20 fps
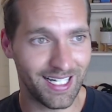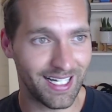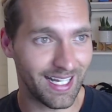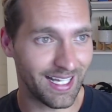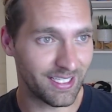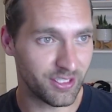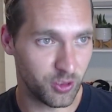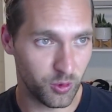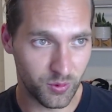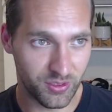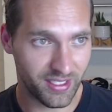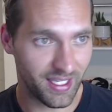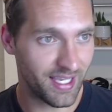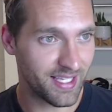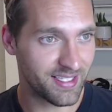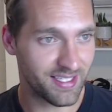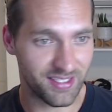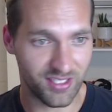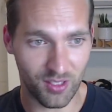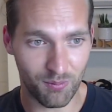use
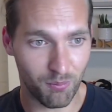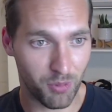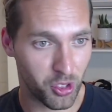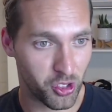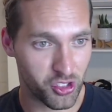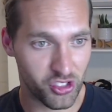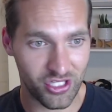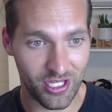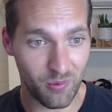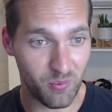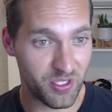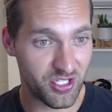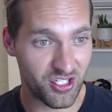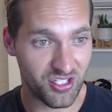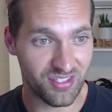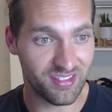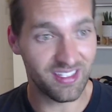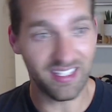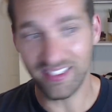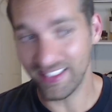cases emerge that we
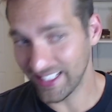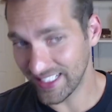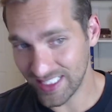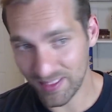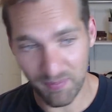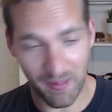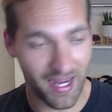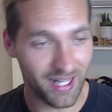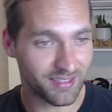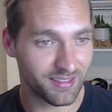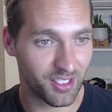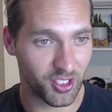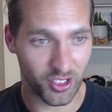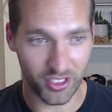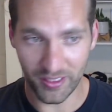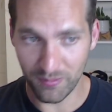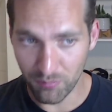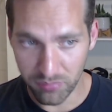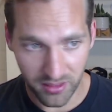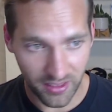just didn't expect, that are
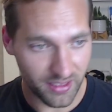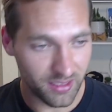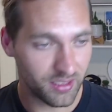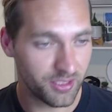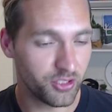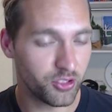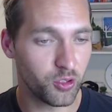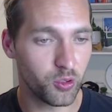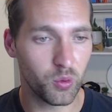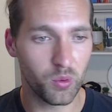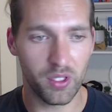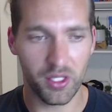completely new,